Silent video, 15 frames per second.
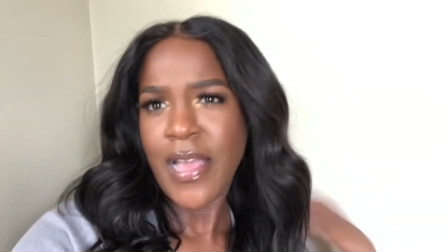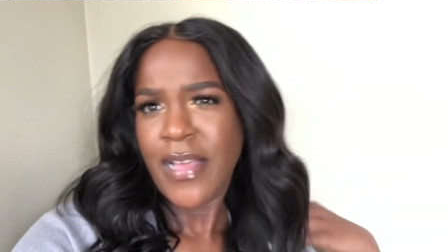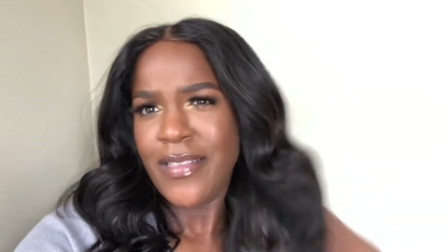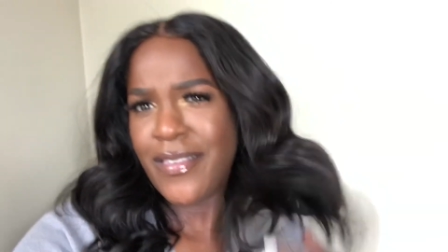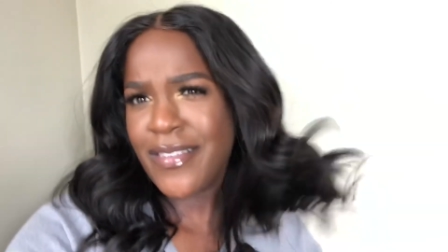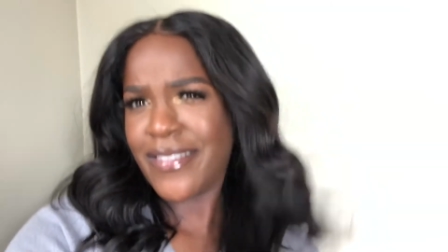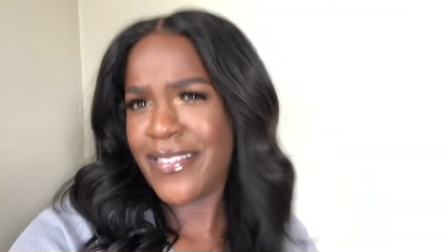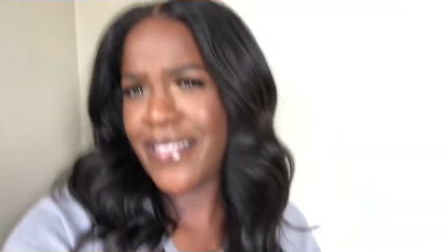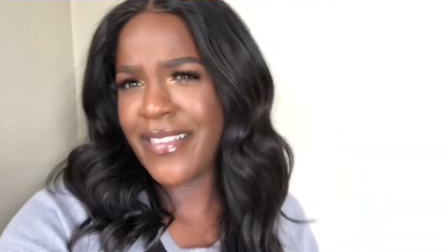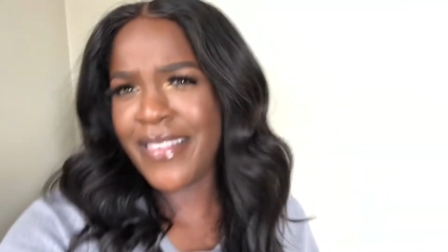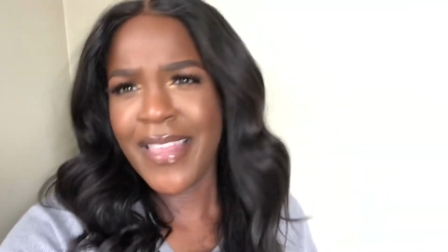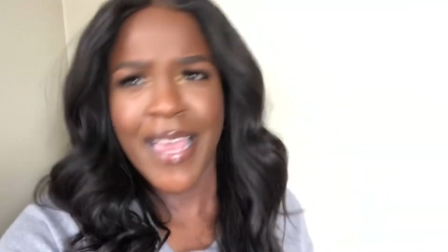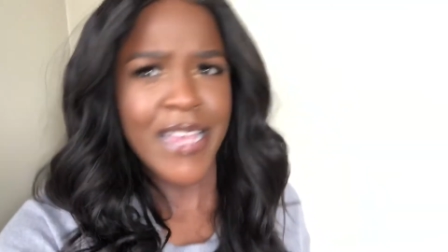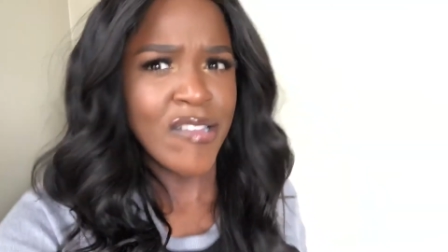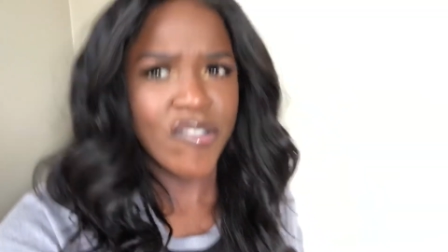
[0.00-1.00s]
To
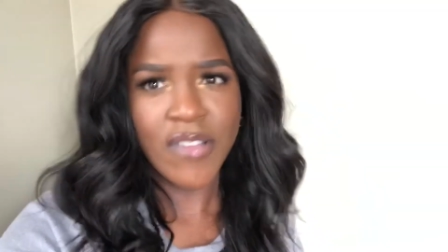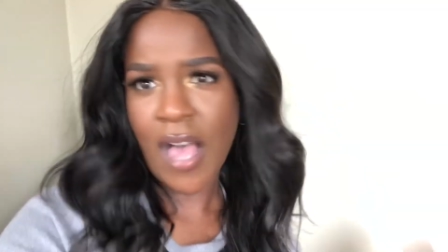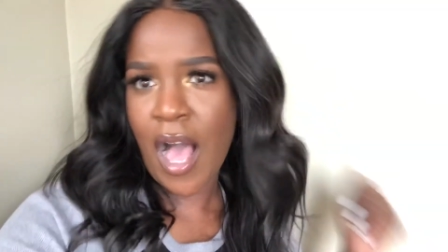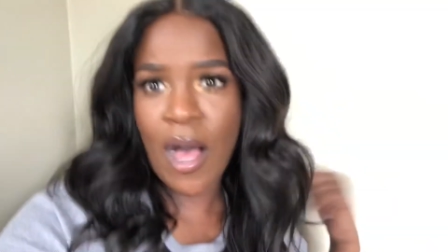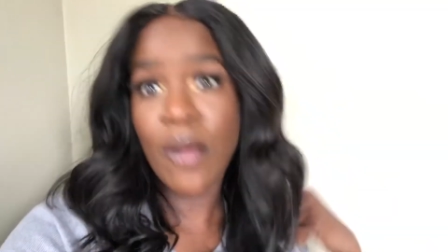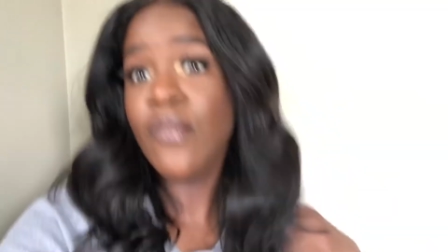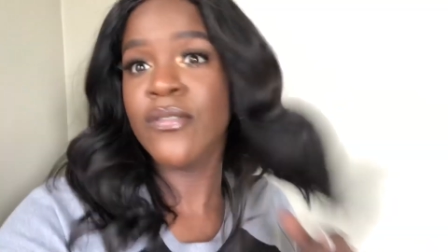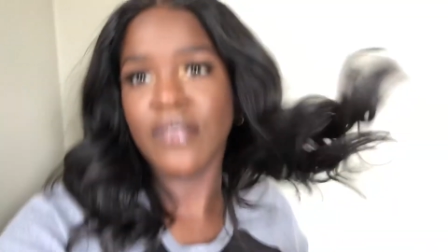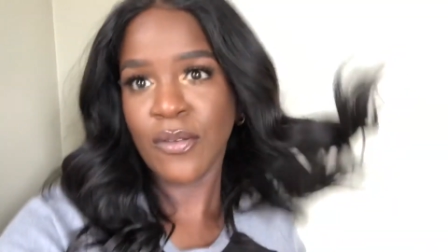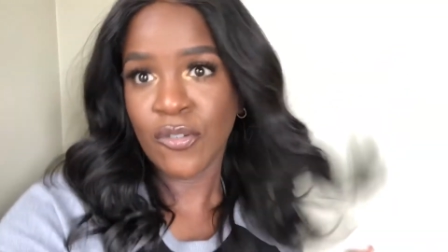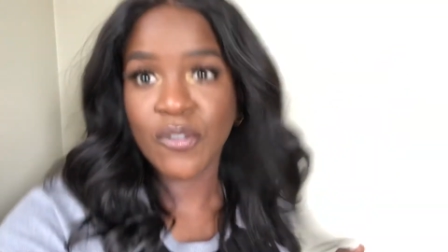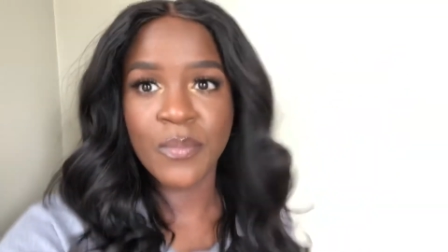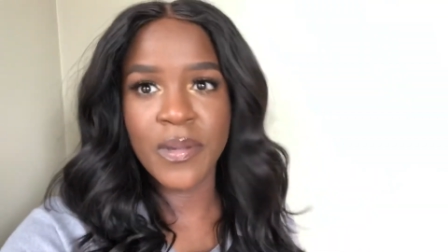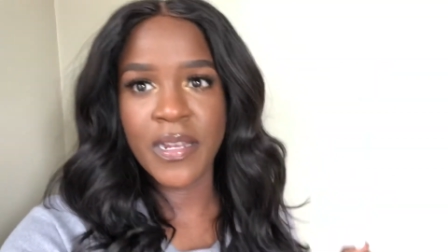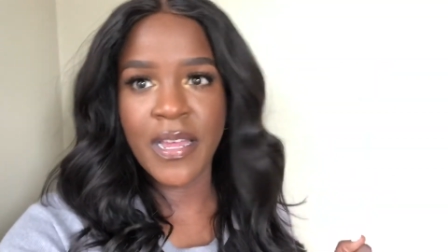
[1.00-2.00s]
slay all
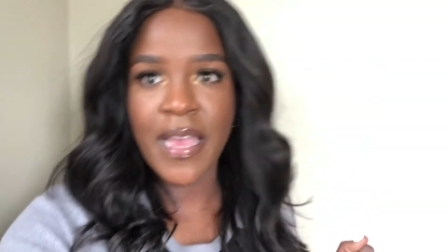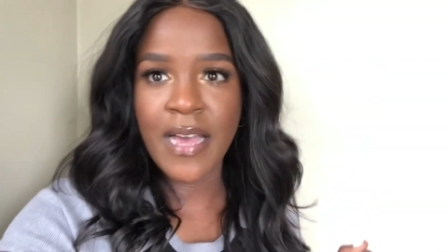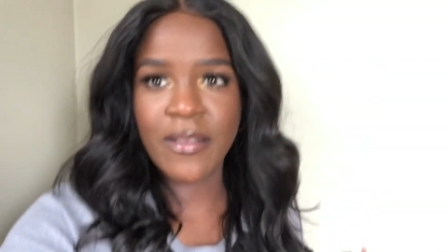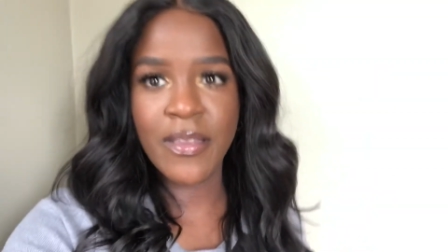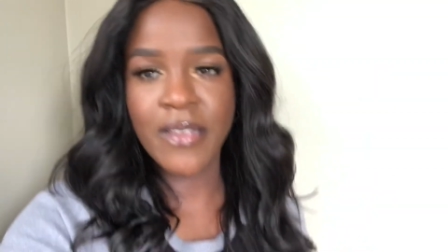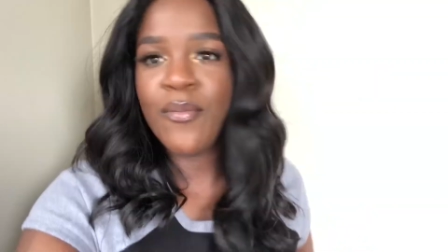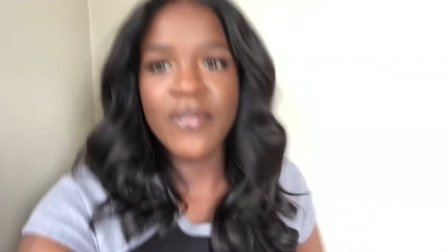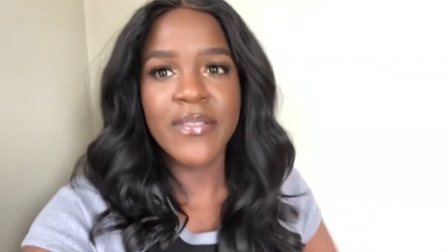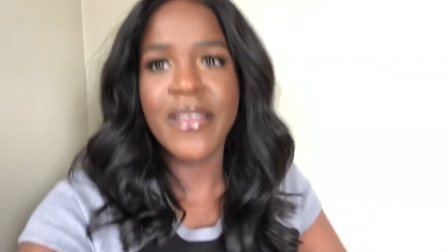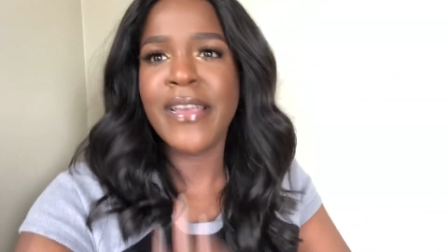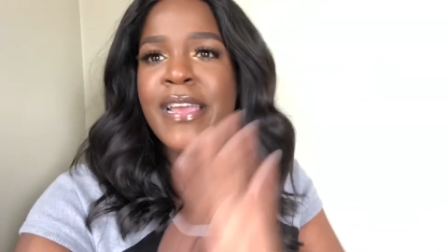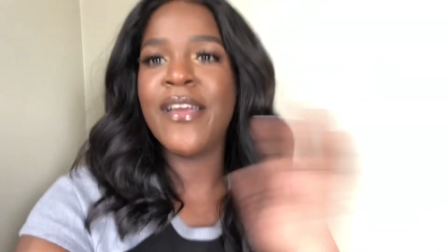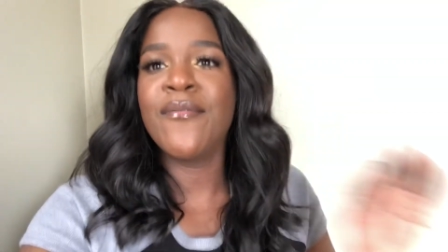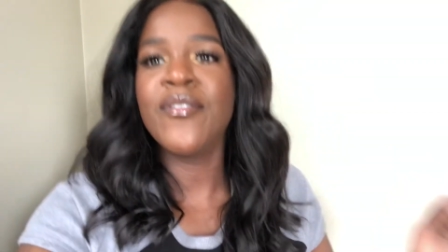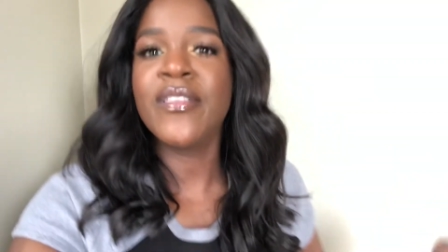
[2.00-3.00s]
social media outlets, we slaying
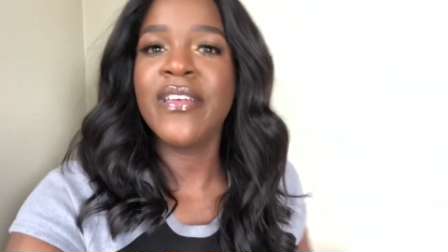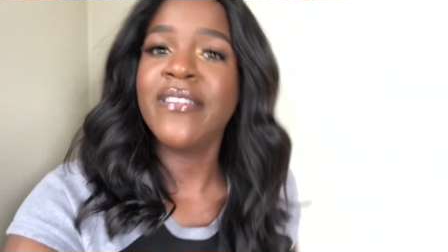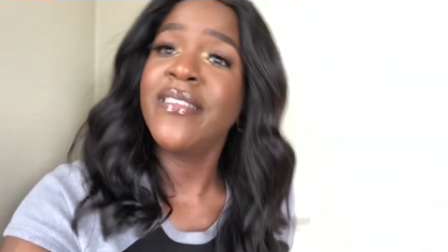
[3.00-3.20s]
everything.